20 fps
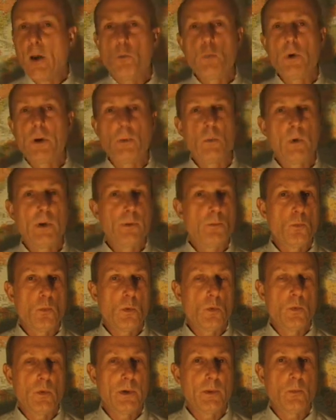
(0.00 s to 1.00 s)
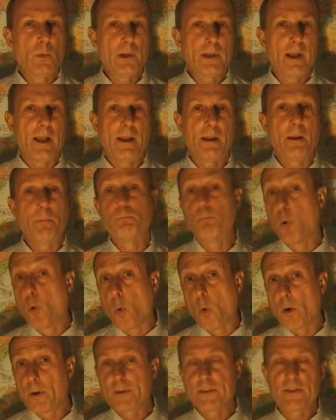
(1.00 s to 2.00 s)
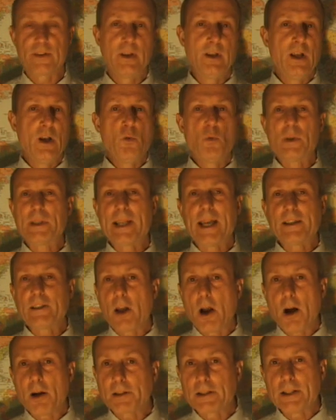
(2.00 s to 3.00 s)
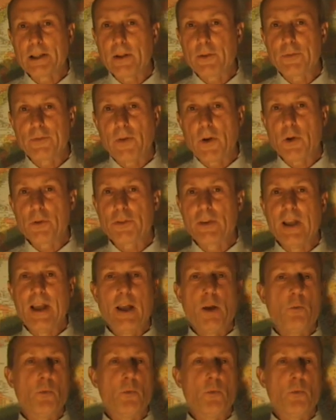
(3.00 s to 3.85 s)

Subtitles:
and Bort, when they talk to those folks,